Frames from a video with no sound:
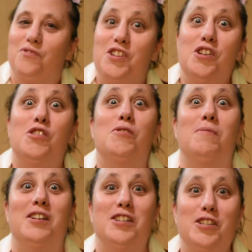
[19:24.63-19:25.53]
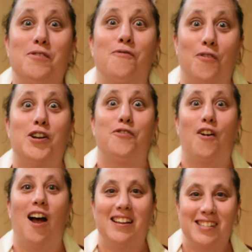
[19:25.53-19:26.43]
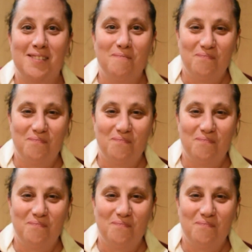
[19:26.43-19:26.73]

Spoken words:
Yum, I need some French fries.